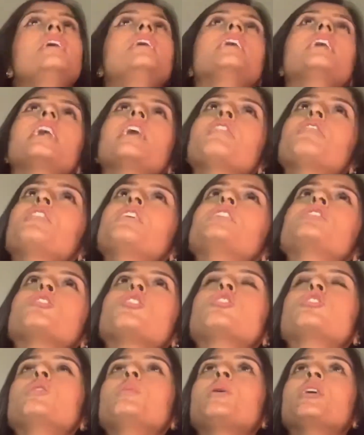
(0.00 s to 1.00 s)
If we
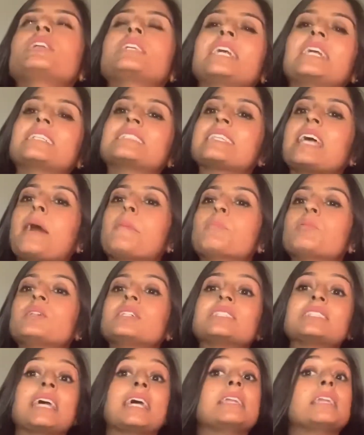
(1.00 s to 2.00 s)
talk about
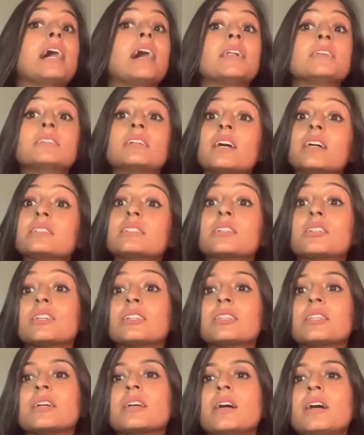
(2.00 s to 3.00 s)
examples, then Uncut
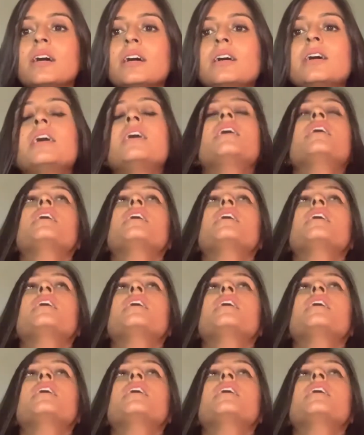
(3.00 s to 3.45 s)
Kritika.